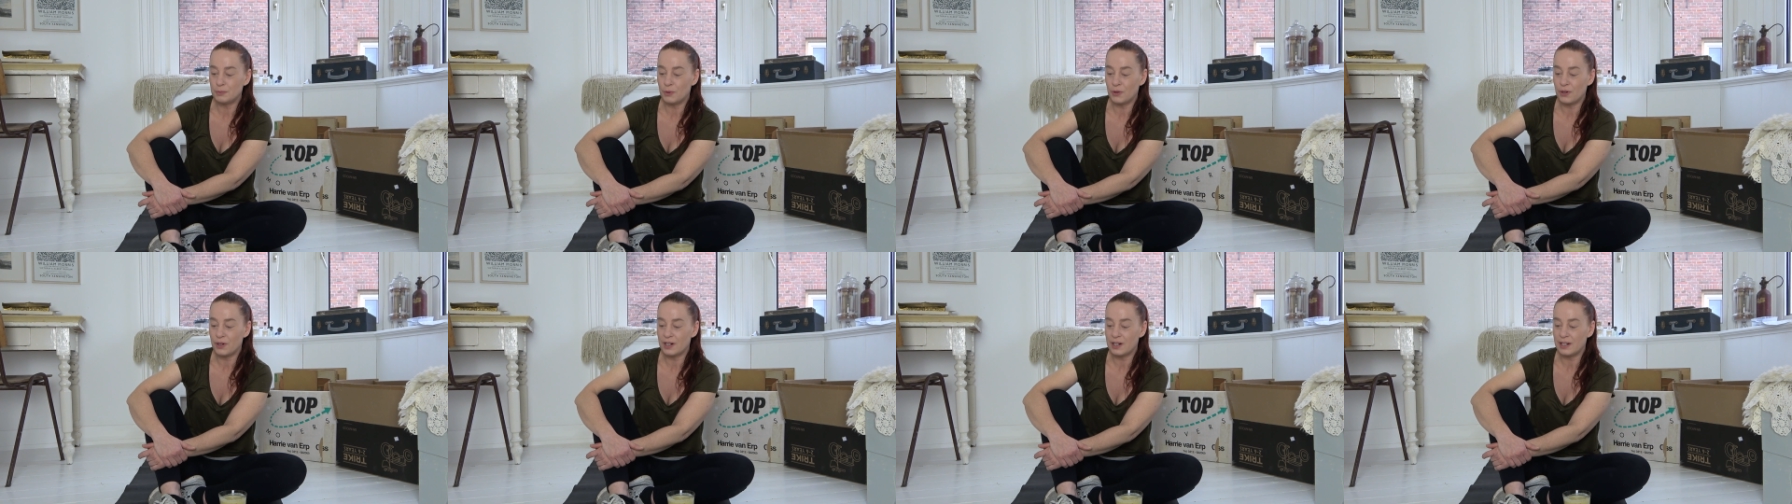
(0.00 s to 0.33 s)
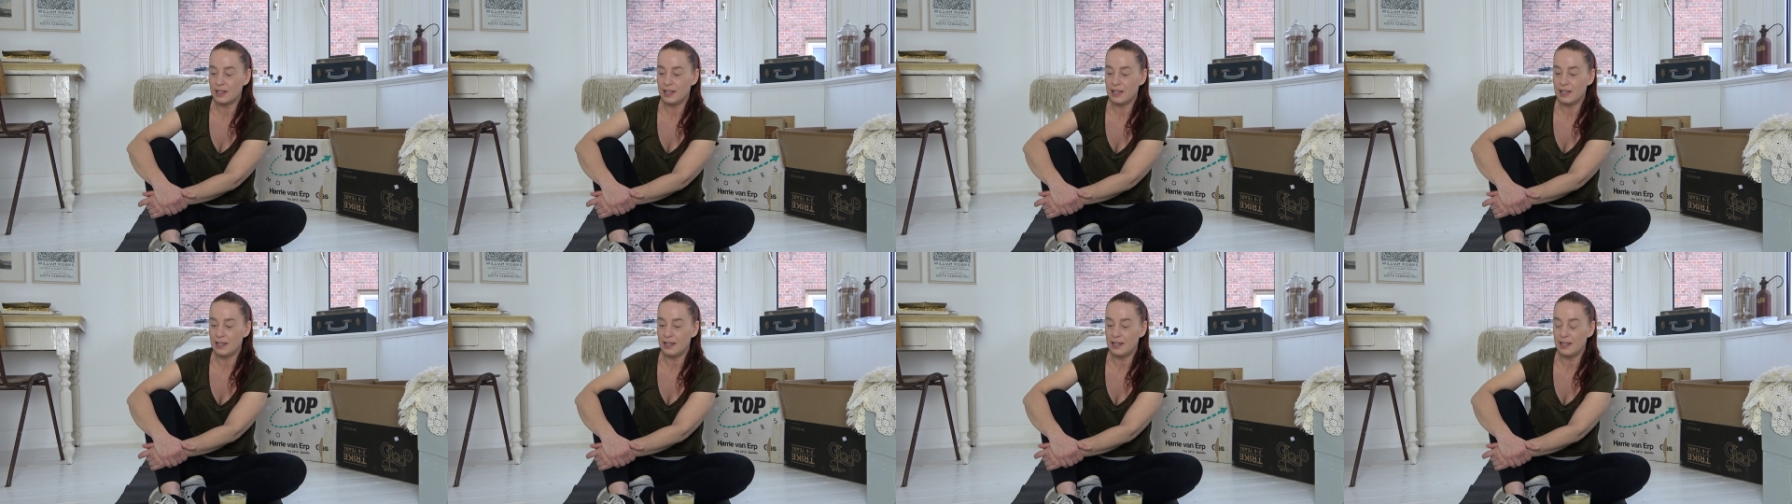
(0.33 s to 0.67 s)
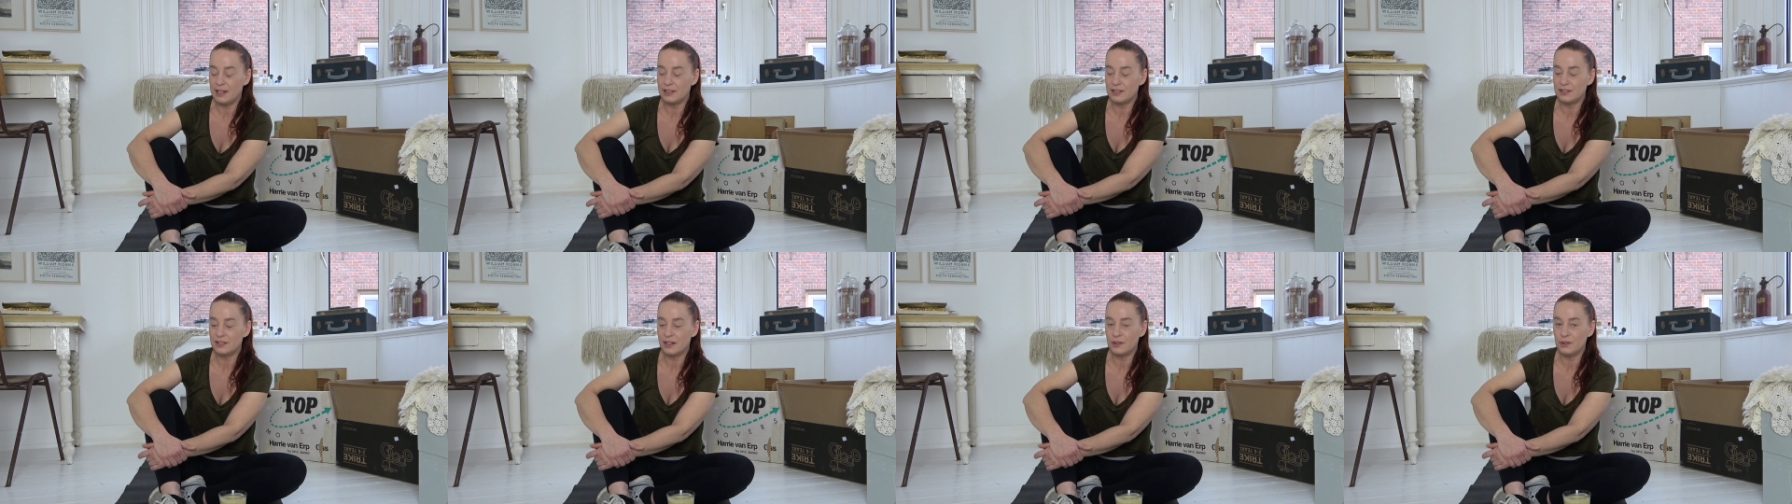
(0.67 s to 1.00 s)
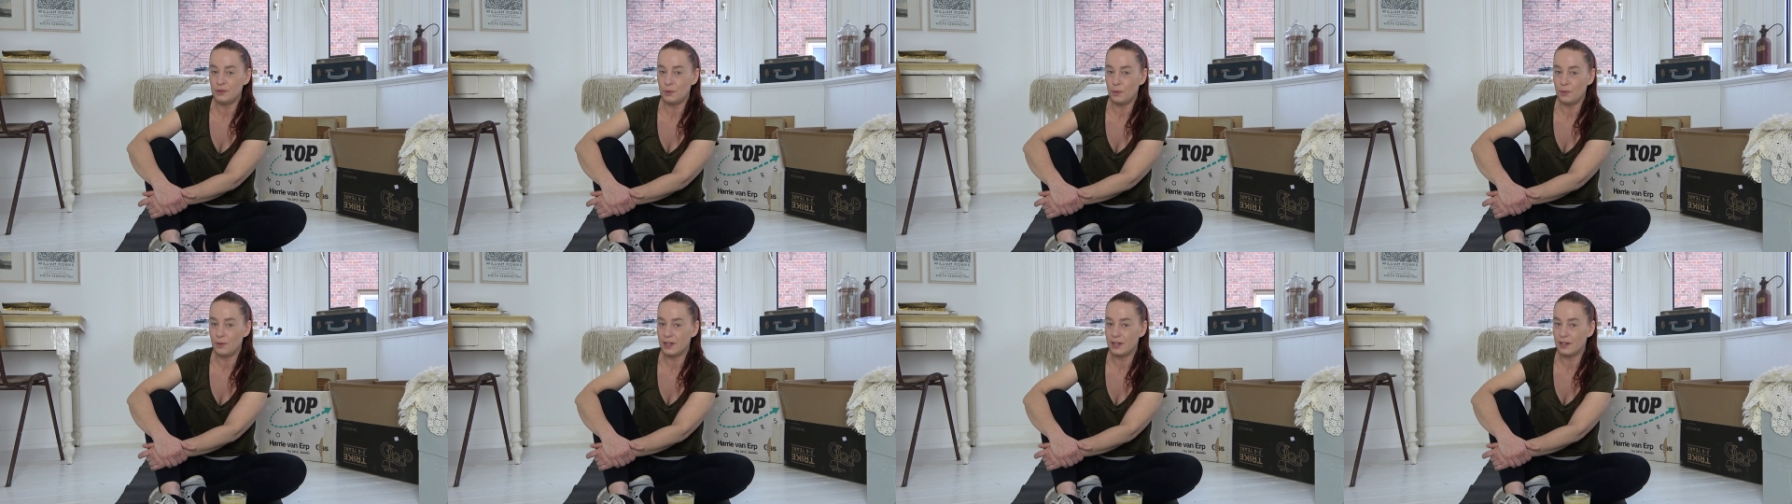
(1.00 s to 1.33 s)
morning, it is not
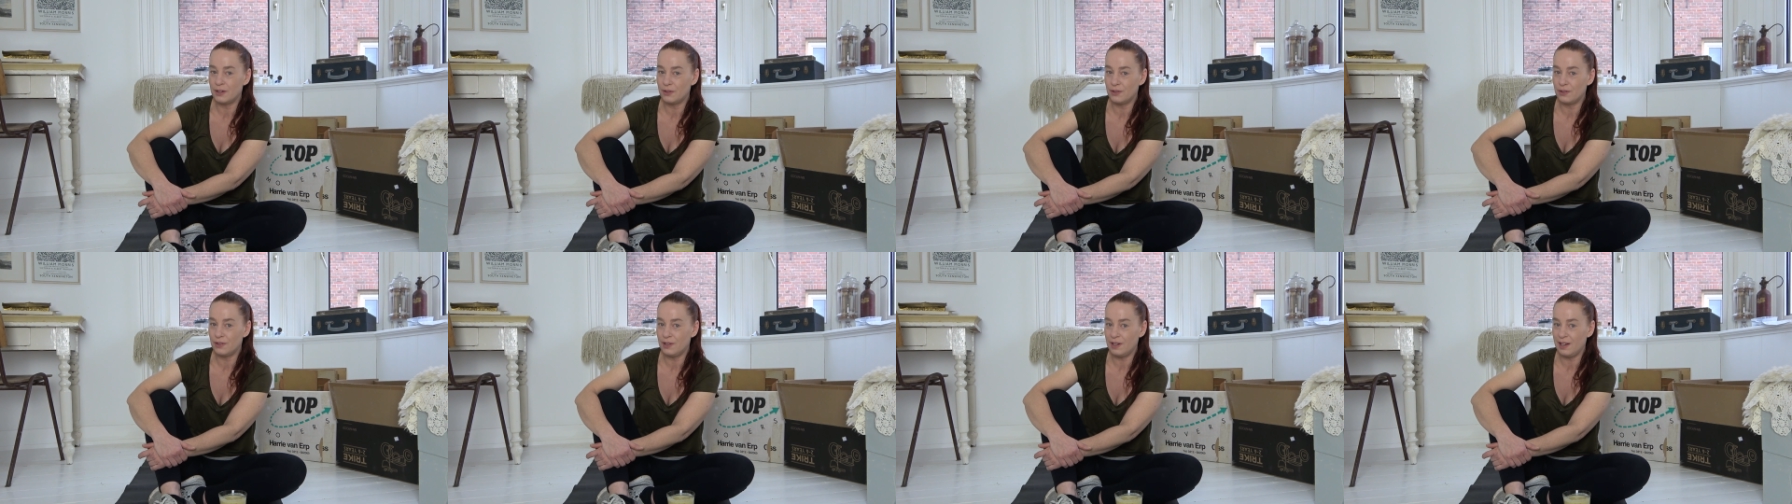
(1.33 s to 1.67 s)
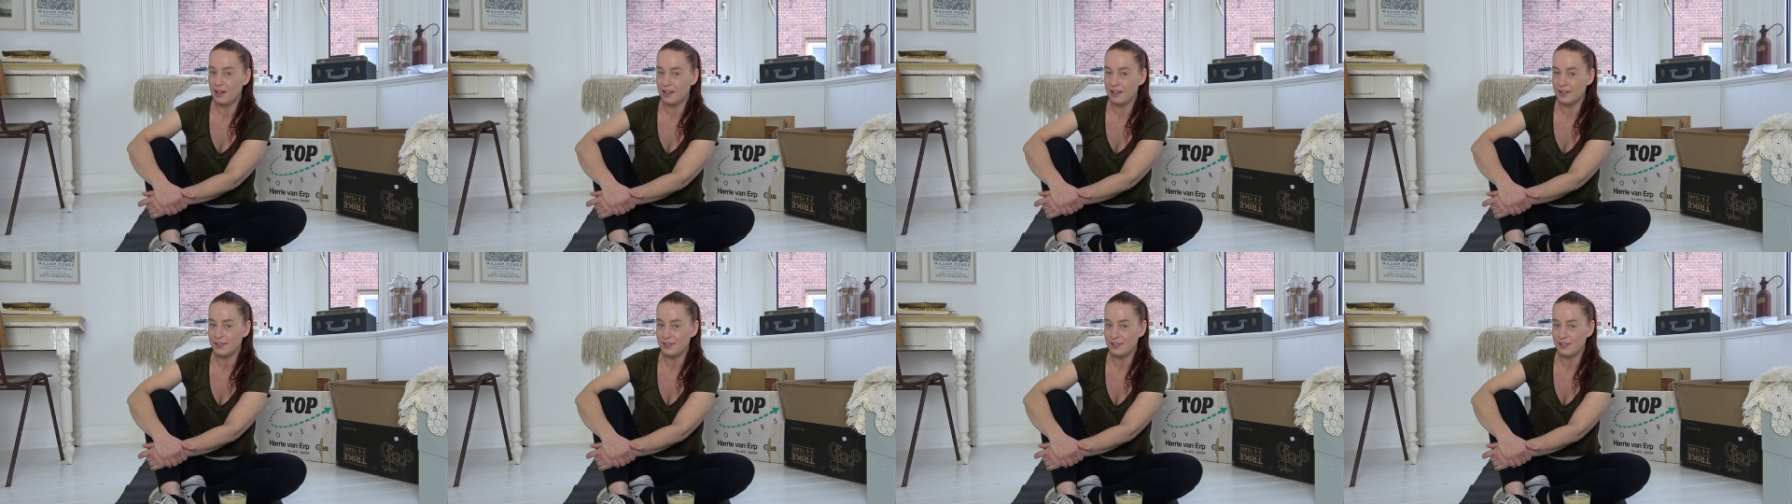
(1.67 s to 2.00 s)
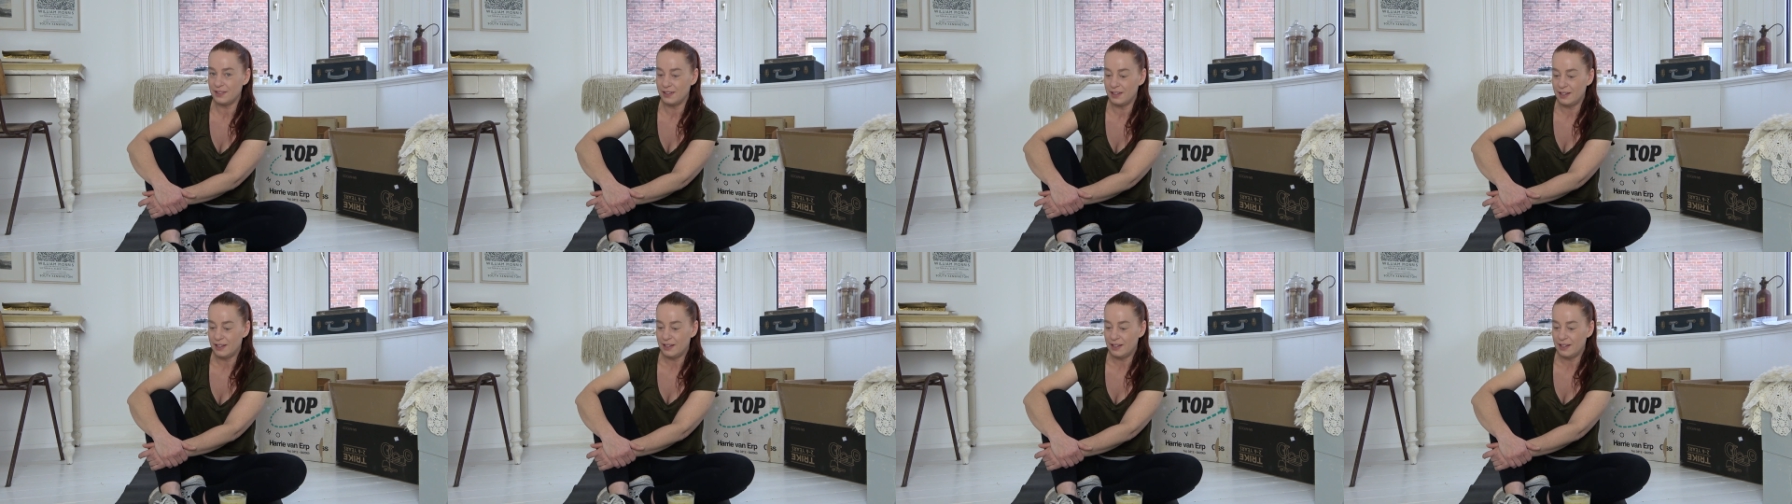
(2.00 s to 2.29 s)
doing a whole lot.